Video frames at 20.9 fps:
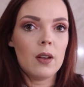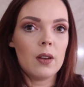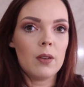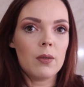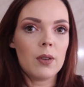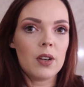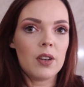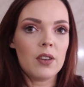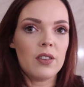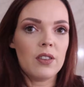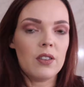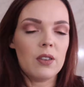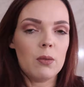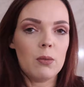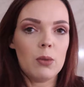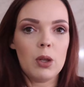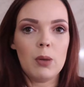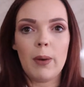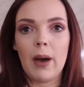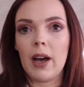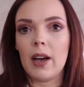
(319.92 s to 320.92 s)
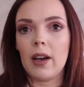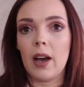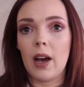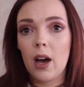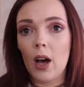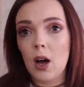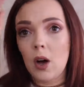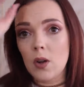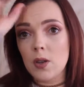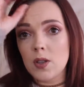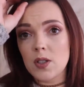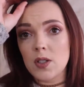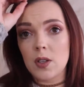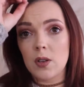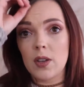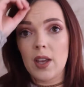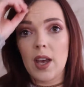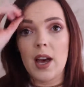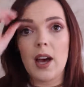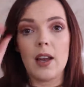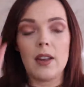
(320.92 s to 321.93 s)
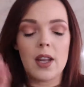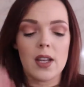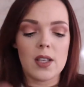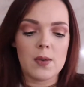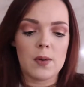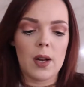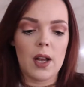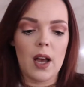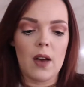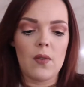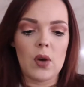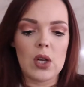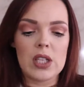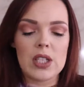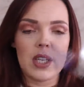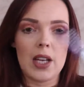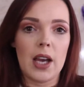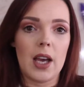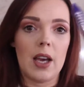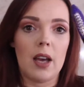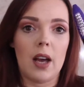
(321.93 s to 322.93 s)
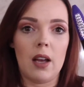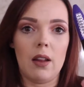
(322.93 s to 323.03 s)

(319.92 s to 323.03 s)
And I'm gonna zoom you back out. So yeah, that's what I have on today.